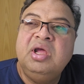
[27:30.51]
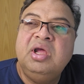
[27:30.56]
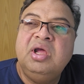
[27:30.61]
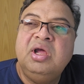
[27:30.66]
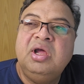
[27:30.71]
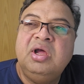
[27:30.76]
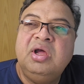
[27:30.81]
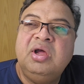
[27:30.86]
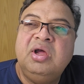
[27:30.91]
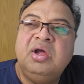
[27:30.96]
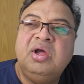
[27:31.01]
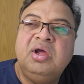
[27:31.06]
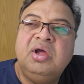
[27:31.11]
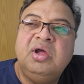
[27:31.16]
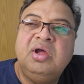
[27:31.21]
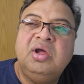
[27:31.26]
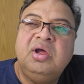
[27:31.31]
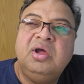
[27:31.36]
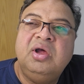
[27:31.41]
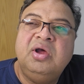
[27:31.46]
uh,
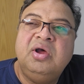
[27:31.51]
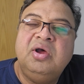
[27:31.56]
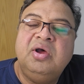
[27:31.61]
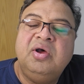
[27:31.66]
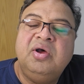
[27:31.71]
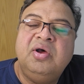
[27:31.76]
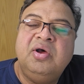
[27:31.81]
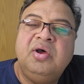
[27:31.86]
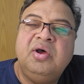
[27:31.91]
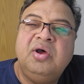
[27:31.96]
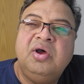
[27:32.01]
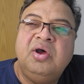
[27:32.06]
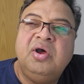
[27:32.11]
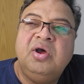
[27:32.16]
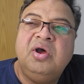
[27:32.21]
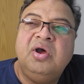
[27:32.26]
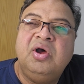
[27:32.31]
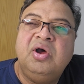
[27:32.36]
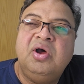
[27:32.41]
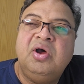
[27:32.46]
uh, uh,
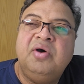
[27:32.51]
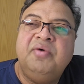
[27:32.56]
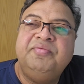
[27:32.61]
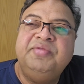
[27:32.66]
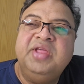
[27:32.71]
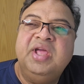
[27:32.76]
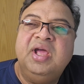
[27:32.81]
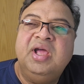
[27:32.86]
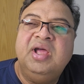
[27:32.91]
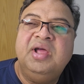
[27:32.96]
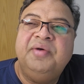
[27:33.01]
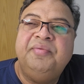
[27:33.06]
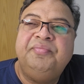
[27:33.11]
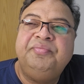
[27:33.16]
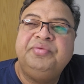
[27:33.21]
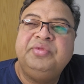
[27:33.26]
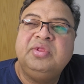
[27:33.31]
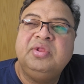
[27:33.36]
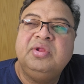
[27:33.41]
uh of the